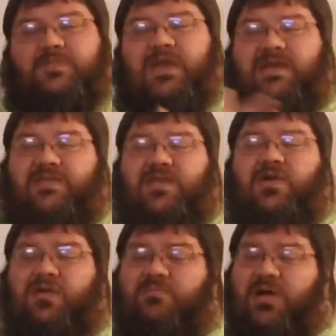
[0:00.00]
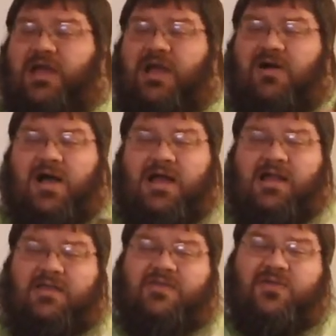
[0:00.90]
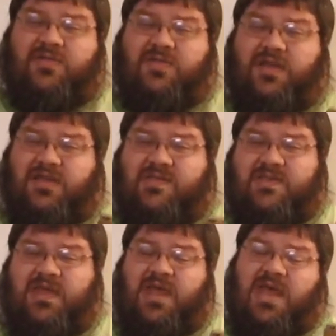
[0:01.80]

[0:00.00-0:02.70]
as noted by how high it is on the list.